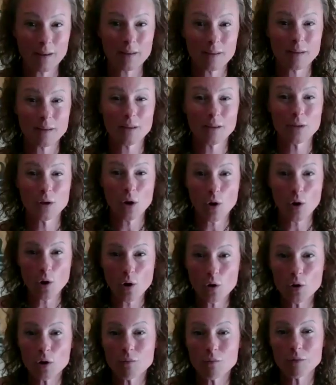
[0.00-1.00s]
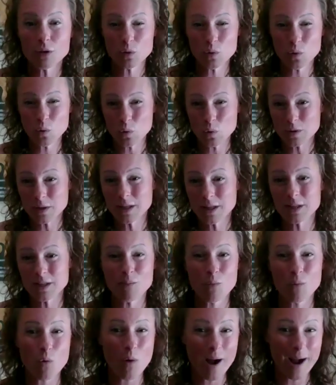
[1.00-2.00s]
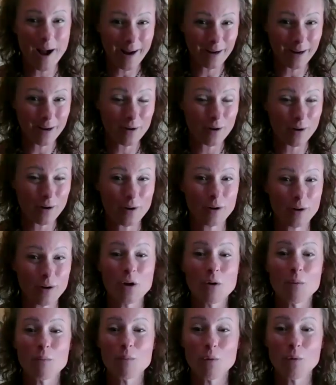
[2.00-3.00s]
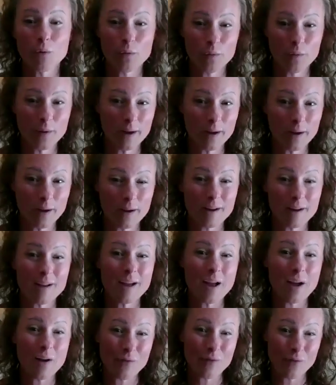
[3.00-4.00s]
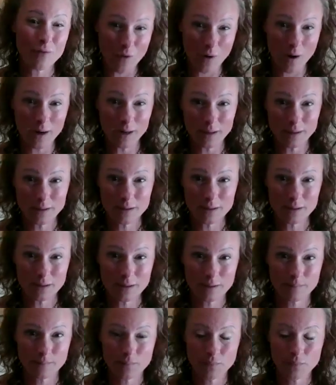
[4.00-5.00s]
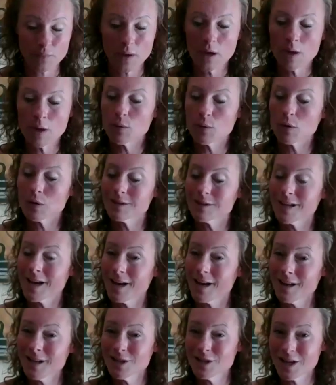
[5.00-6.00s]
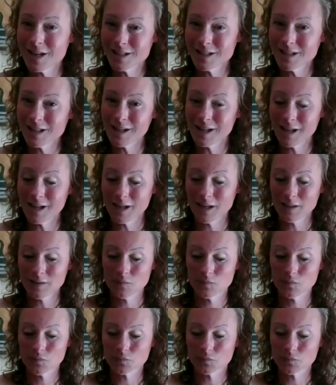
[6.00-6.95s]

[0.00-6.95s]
that the only resort is more anger, more fear, and violence? Because energetically,